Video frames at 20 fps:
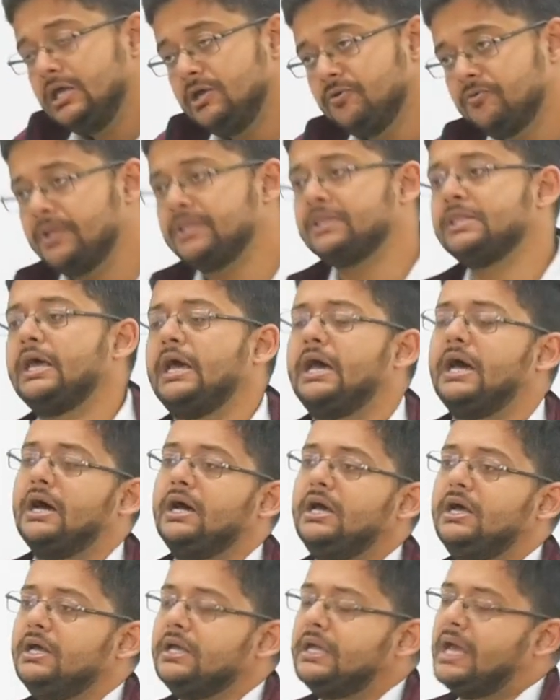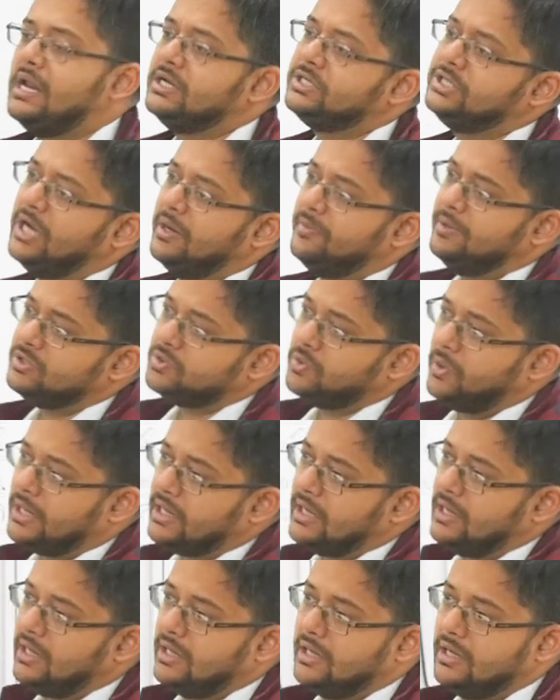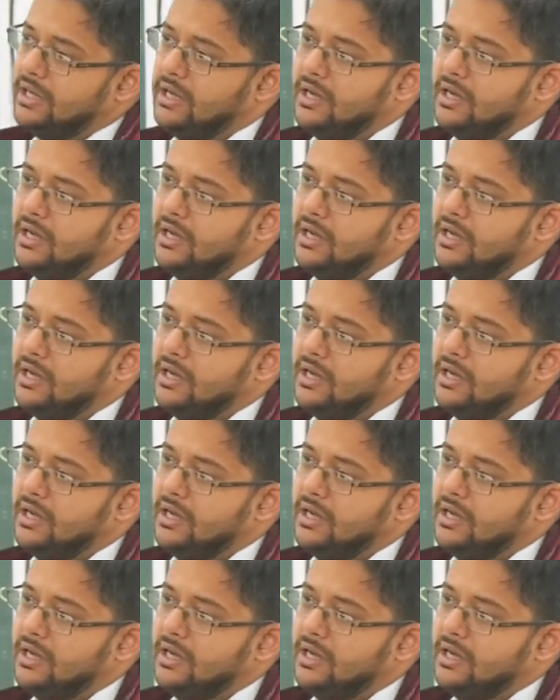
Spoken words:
even there calcium is working.